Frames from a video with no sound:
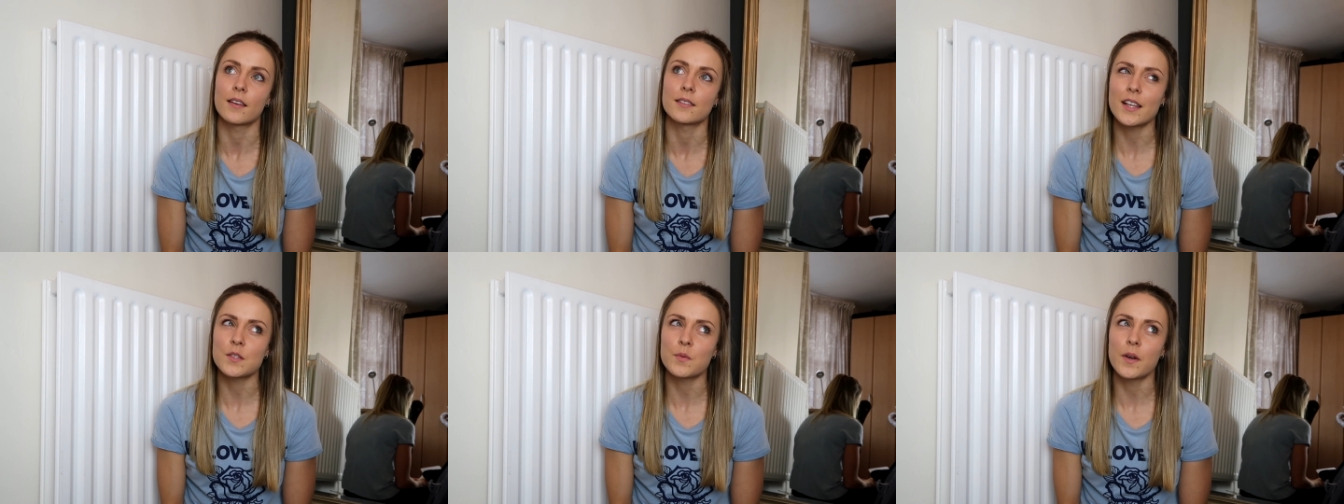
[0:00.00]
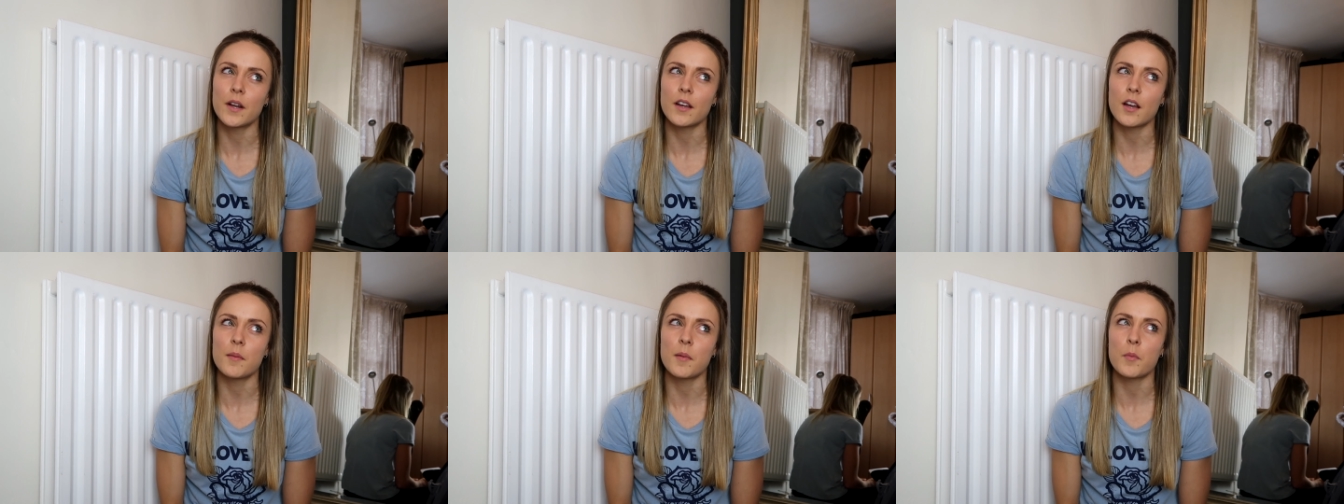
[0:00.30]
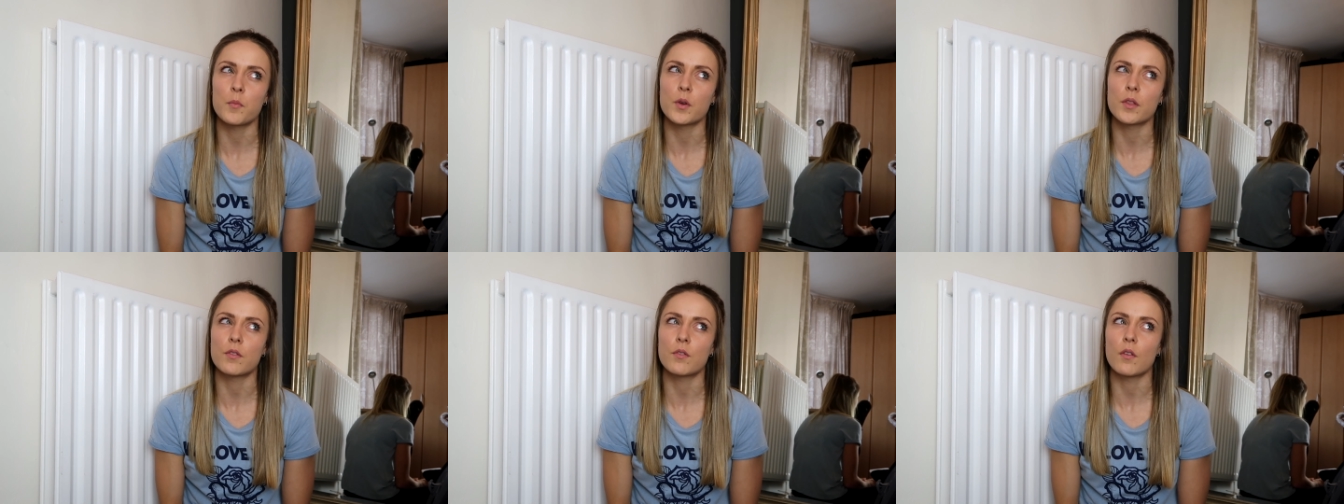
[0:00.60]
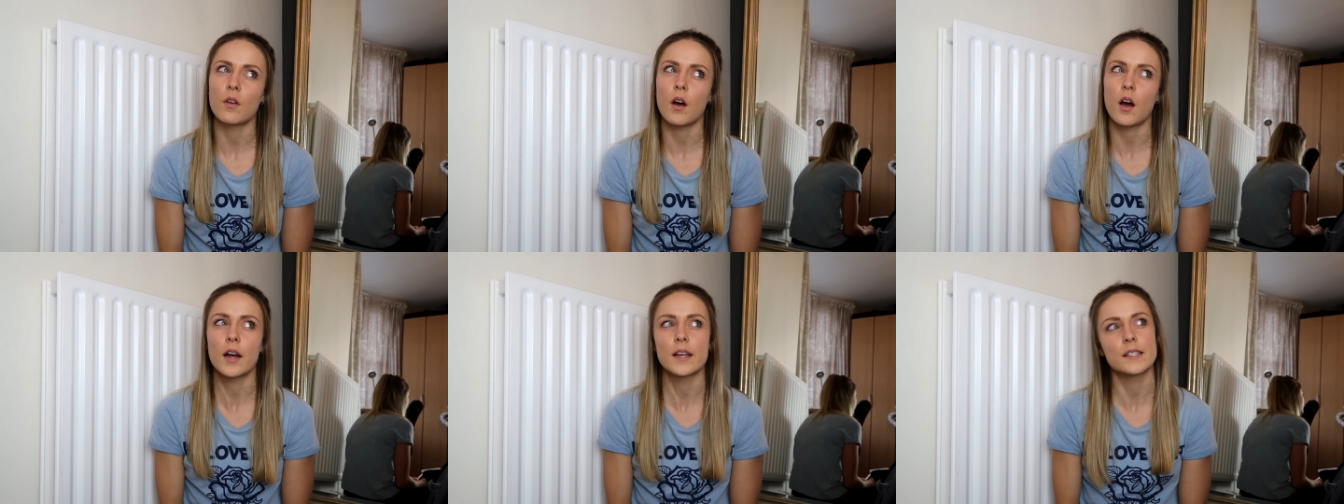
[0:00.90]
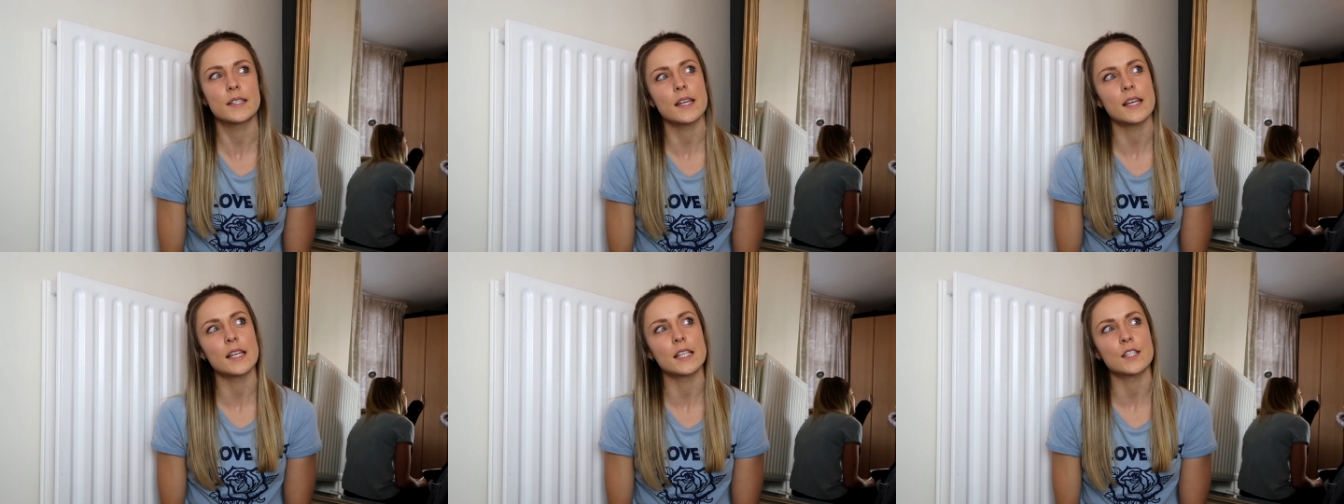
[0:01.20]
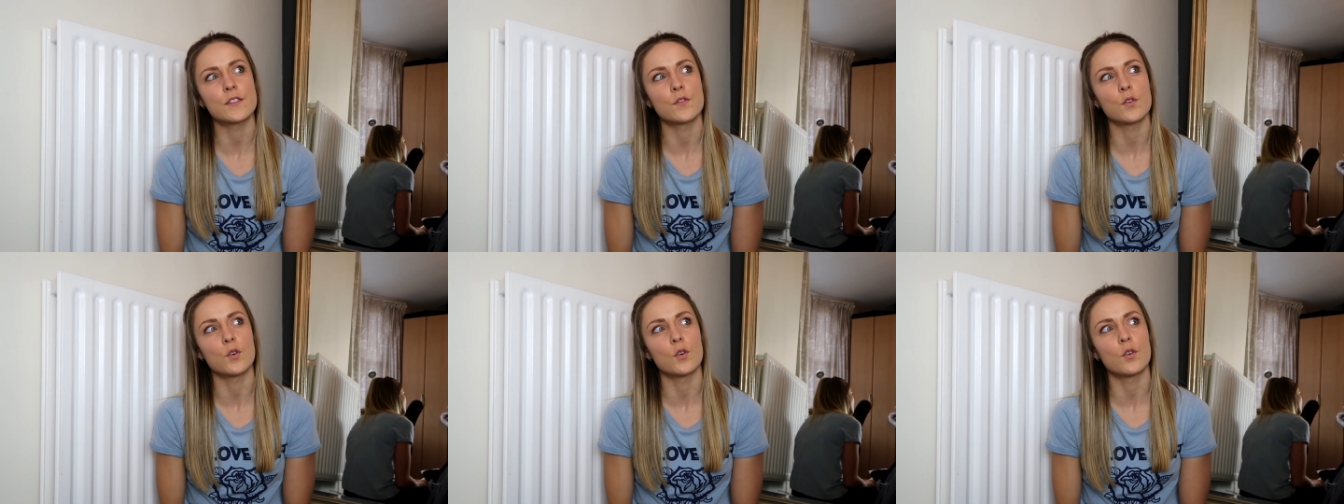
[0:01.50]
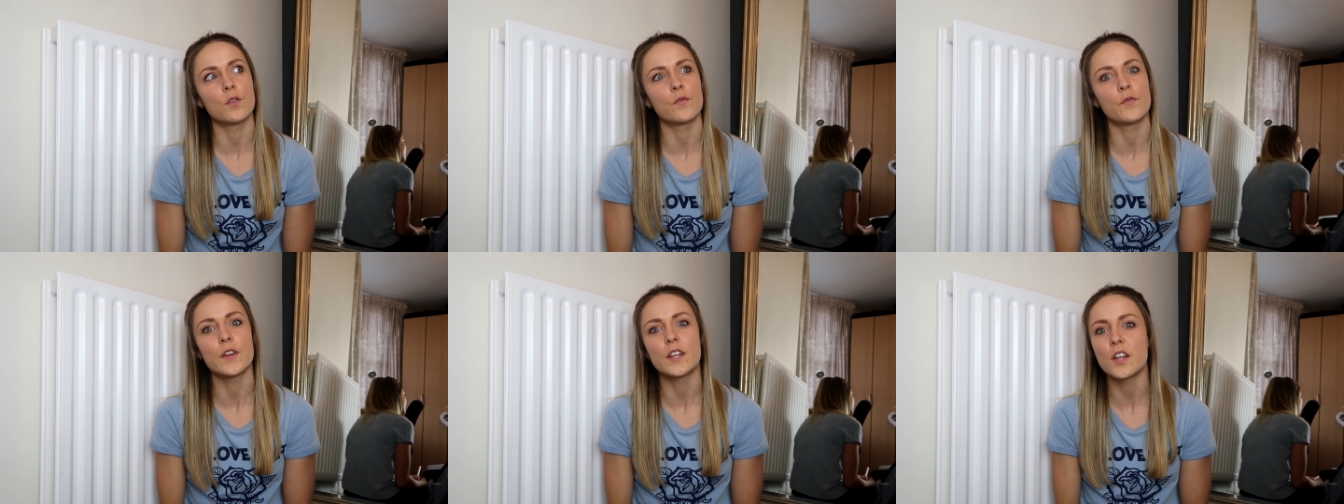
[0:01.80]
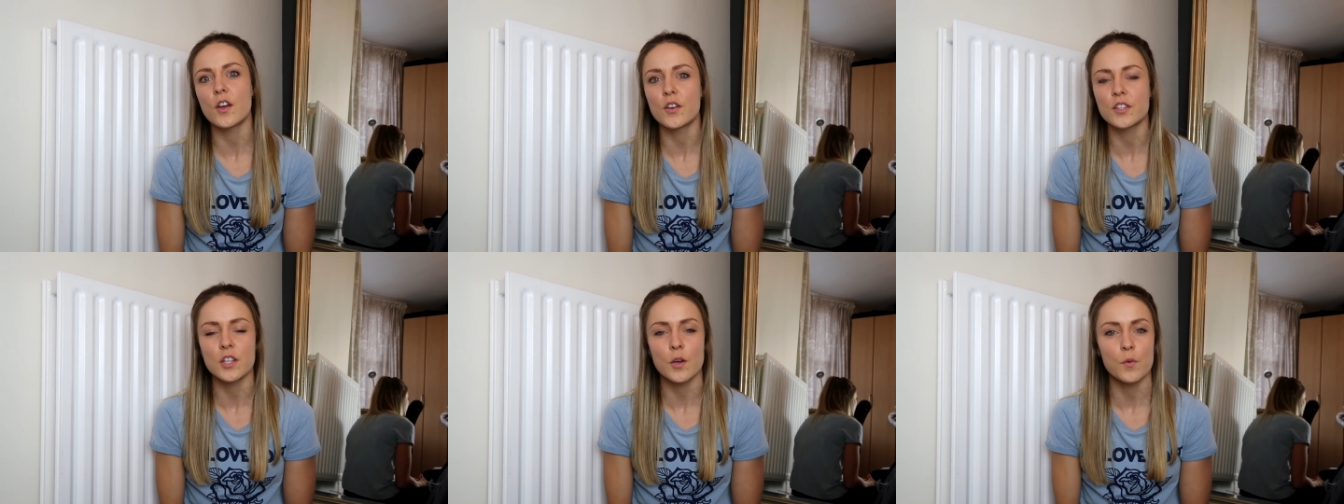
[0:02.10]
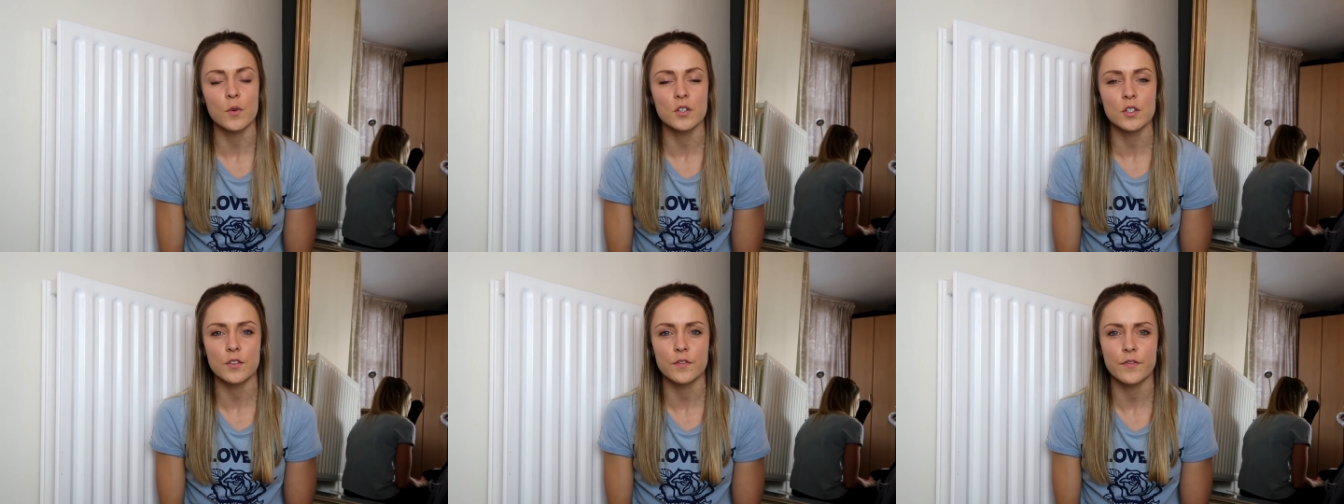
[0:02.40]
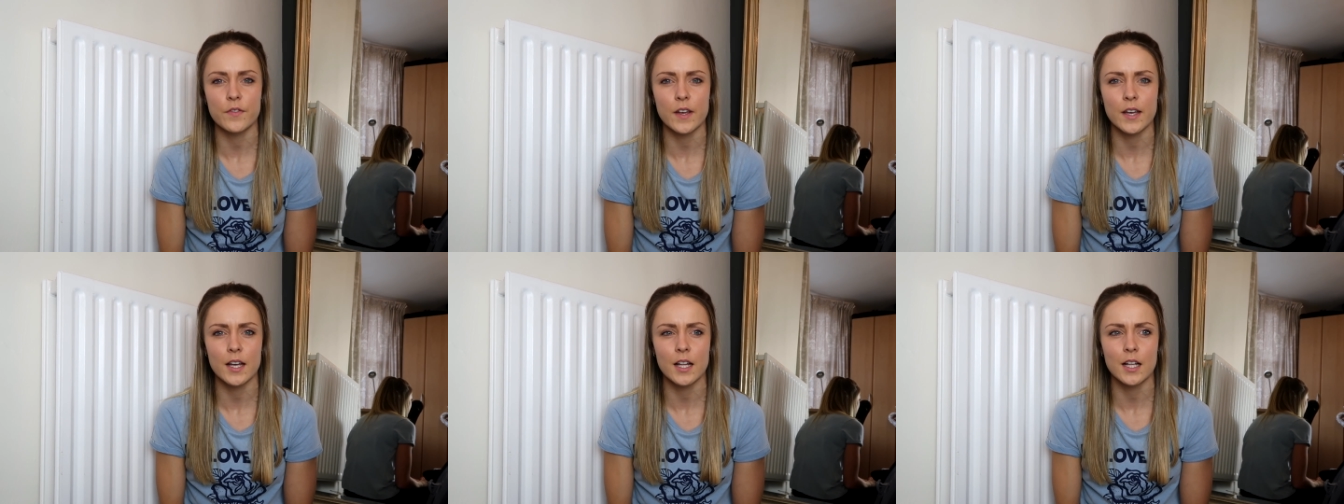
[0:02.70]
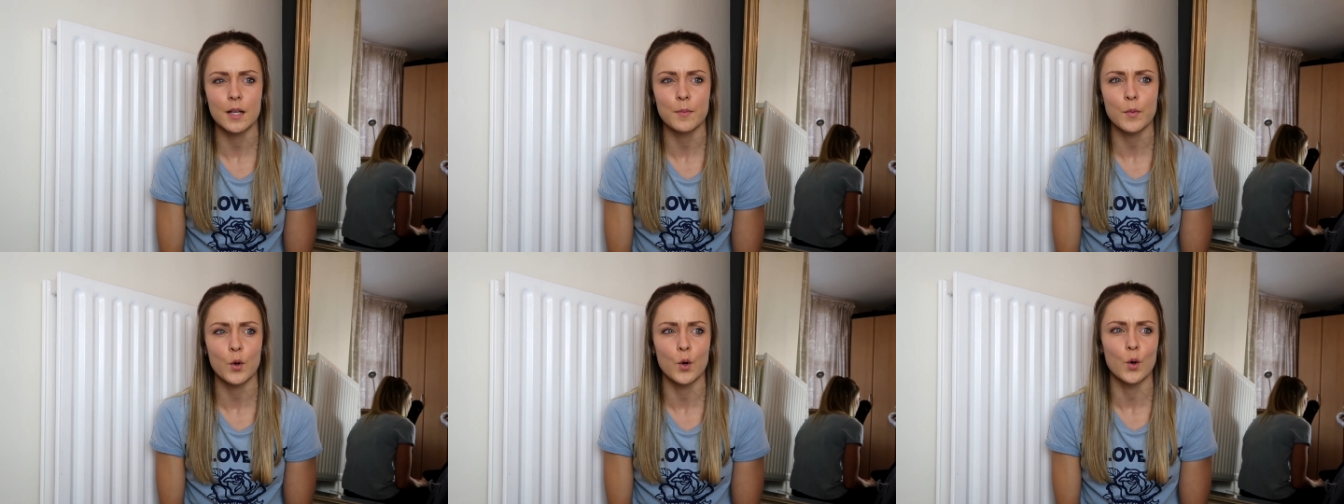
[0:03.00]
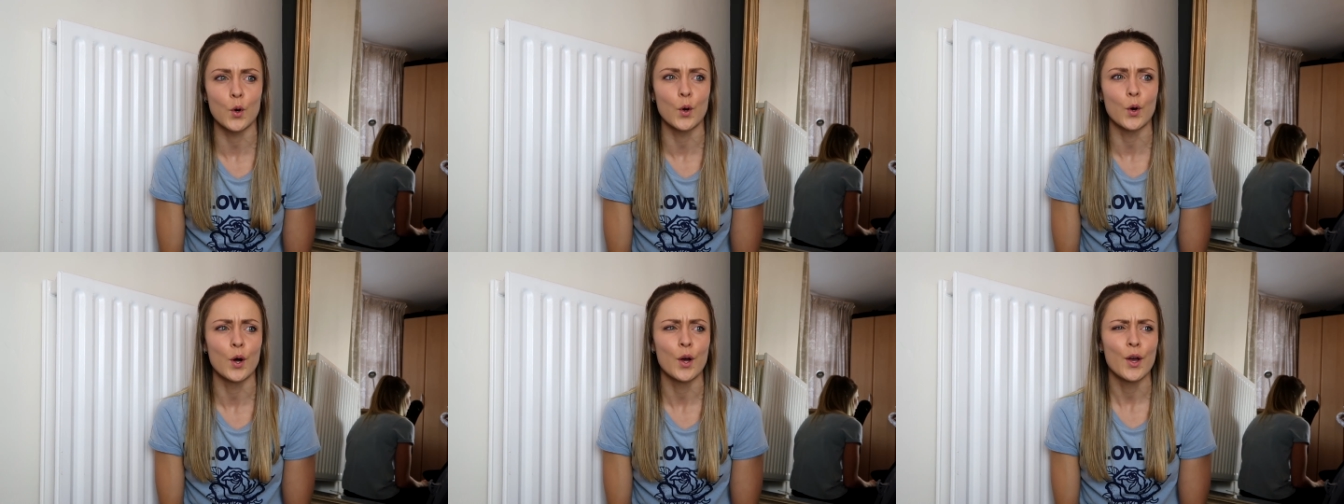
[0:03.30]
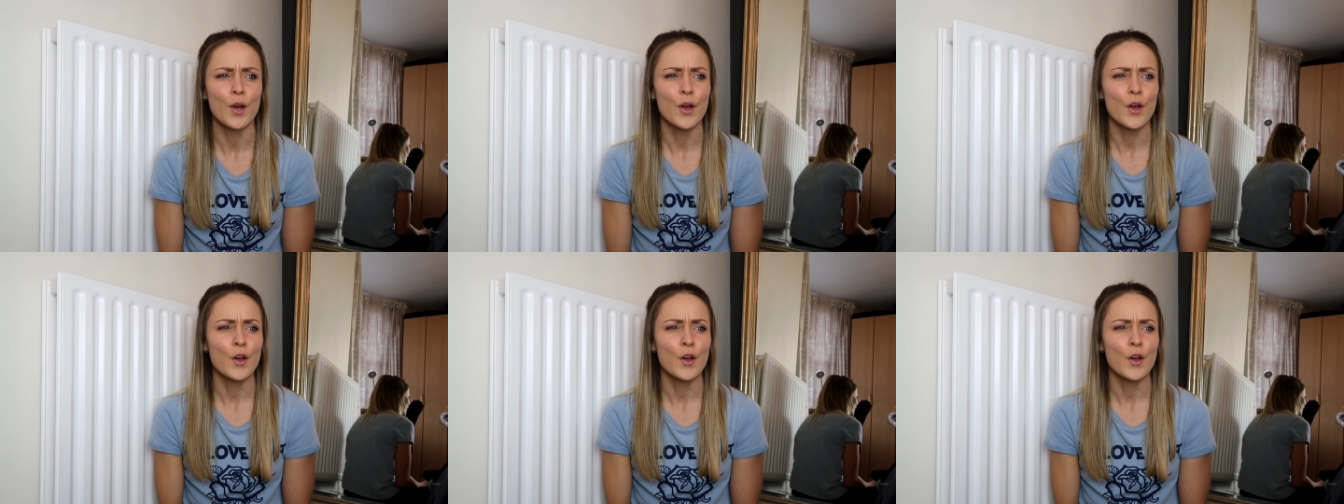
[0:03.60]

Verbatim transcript: that's when I come up with ideas for videos I want to film or